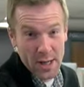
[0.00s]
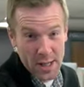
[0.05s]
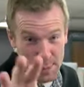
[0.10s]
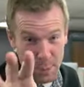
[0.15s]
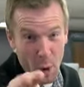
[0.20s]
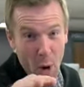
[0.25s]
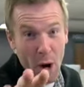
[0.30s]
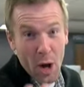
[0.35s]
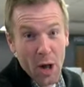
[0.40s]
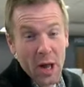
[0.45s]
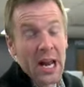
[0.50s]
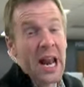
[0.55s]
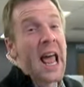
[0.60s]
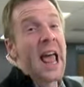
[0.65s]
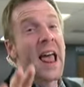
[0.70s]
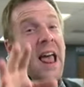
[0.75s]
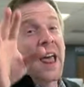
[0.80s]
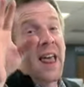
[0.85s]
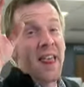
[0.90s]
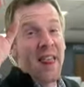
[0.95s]
to spoil it. It's a dangerous
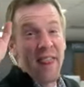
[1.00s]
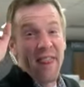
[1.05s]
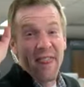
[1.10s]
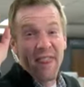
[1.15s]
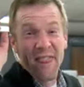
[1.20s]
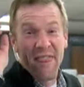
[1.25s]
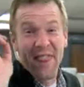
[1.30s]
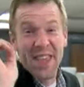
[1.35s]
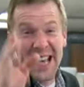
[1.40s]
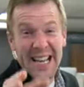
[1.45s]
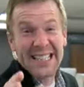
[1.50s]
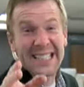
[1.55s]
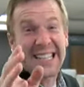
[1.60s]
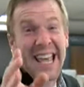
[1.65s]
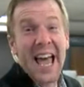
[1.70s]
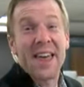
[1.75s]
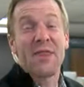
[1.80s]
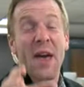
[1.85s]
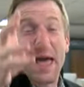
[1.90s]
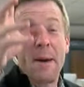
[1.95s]
it. job. This
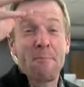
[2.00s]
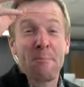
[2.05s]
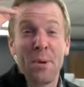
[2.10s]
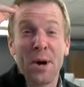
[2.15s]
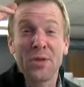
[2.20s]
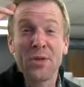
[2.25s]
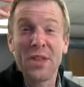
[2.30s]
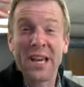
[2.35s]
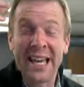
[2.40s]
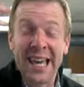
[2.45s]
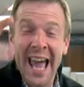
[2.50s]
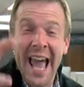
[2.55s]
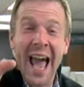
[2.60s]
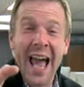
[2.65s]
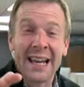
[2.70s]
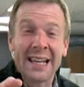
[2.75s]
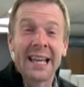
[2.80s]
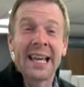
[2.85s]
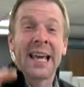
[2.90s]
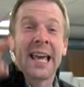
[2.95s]
cat, they put the
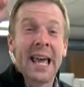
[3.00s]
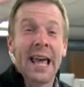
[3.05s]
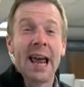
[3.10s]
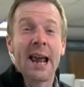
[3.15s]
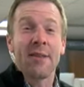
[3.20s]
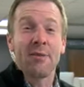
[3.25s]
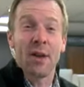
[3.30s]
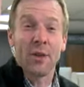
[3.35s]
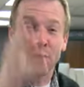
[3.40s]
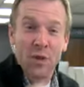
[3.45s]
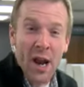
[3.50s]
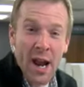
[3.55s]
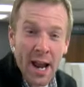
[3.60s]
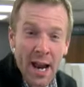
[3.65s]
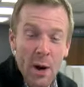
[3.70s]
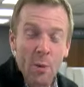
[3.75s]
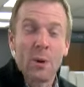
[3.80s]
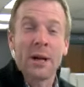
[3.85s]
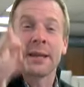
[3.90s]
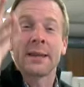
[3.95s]
cat in the
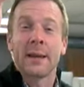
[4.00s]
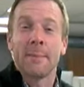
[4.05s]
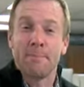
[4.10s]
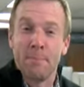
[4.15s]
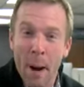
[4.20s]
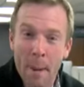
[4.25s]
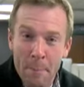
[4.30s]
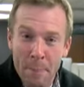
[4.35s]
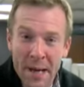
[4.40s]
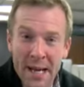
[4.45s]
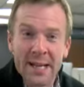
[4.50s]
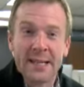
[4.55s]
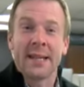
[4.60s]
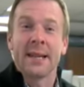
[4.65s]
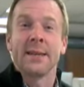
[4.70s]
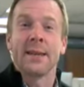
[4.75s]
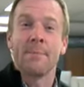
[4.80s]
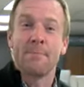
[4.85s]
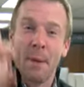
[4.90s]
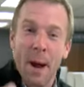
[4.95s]
thing with the puppies,
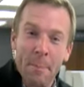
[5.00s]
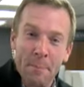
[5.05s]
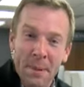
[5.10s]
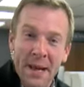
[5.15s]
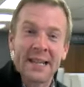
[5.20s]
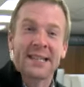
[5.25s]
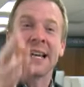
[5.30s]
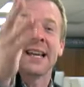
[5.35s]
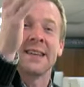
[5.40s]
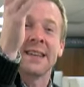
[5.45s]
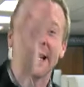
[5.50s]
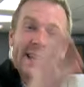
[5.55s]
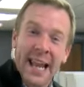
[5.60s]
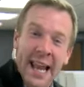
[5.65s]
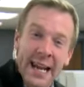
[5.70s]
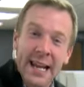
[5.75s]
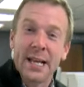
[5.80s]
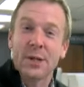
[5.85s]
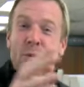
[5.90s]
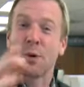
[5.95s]
and the puppies and the
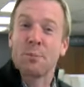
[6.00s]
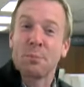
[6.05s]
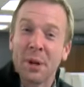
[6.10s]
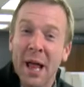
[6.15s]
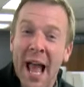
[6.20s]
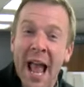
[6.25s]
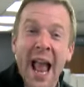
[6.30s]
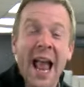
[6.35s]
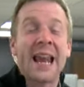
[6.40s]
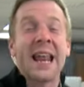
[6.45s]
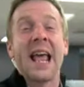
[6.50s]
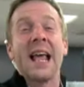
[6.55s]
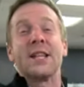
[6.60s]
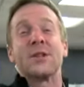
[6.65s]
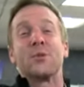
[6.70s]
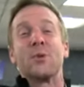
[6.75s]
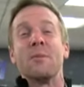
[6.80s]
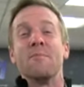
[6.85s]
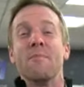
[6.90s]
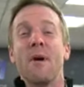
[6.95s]
kitties were playing. It's
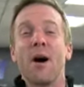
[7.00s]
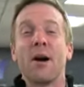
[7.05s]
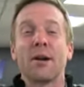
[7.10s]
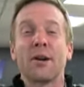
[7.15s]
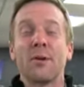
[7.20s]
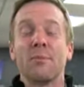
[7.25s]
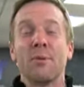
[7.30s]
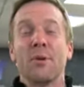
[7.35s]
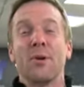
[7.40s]
remarkable.